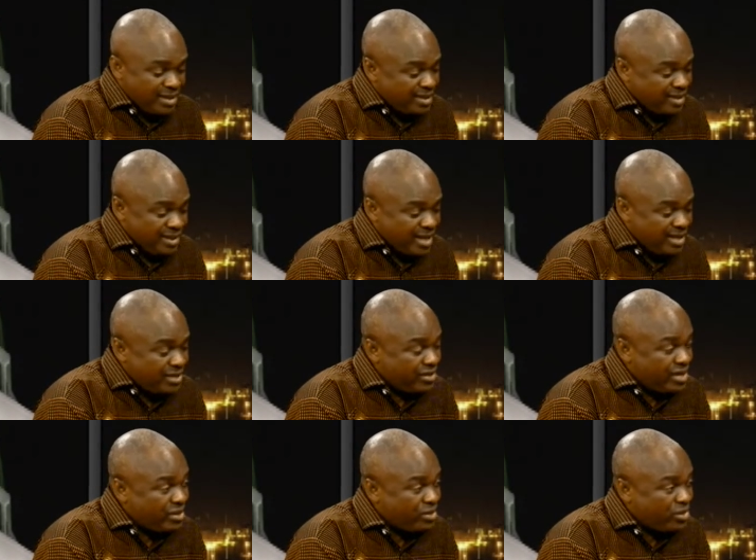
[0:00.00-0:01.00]

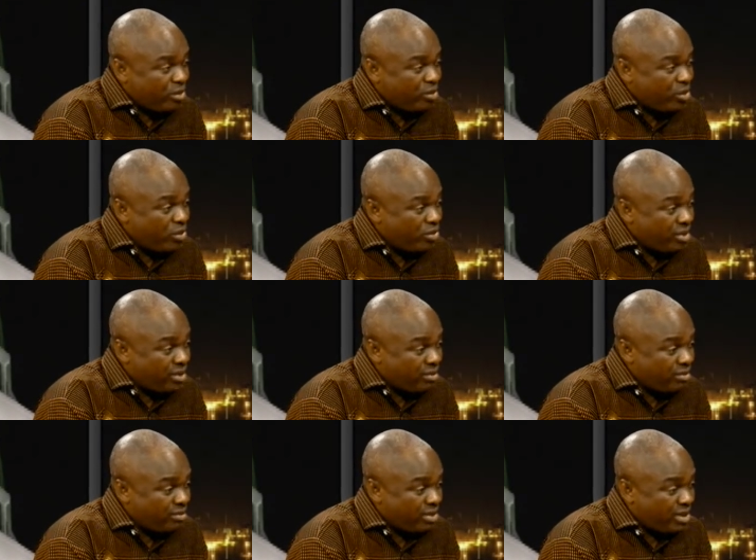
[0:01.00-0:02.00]
Nigeria is no more good
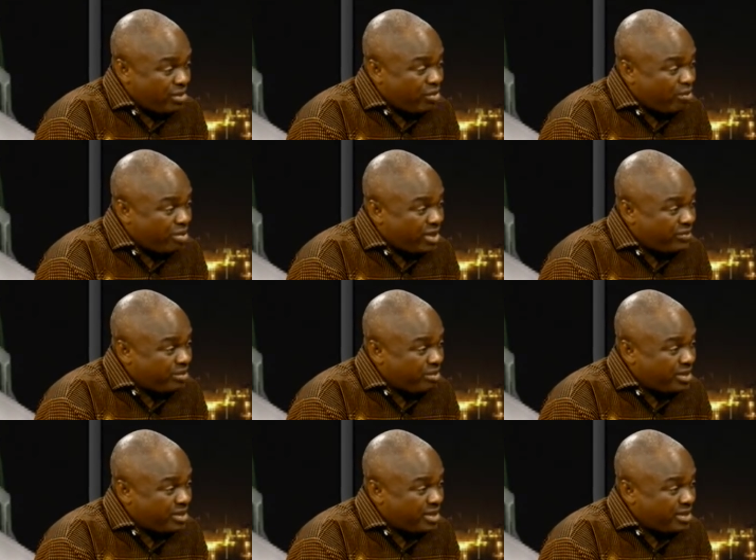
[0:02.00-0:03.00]
a good place for
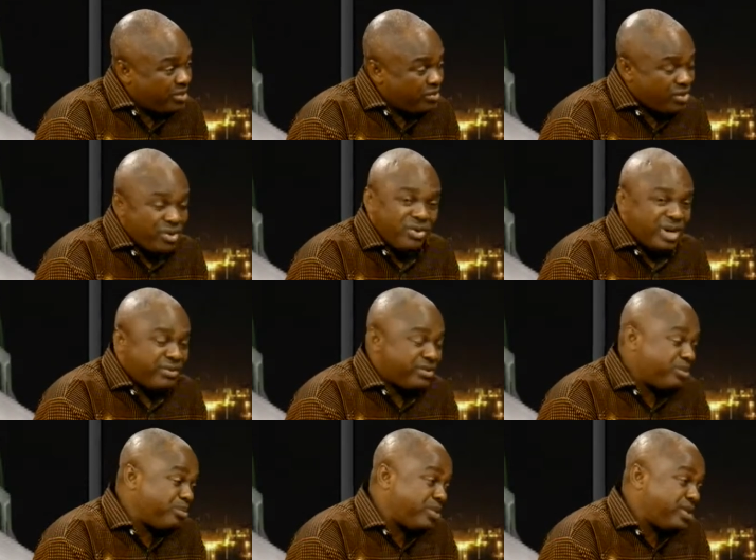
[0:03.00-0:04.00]
business, we're going to have
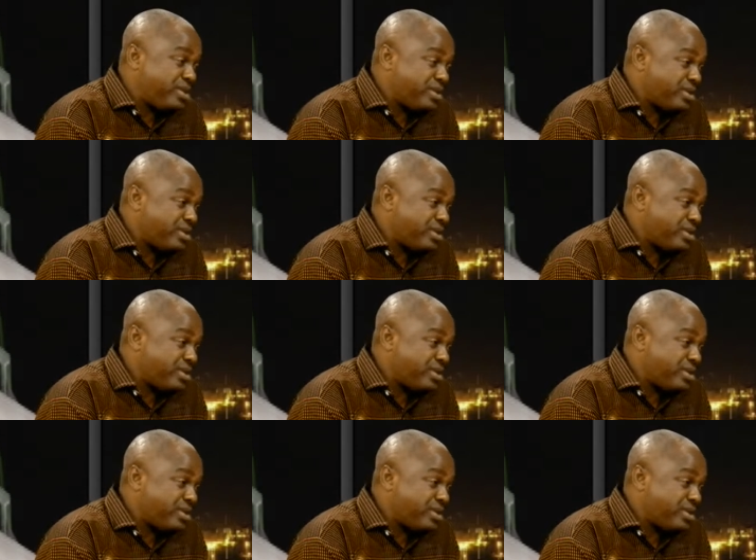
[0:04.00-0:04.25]
some peace.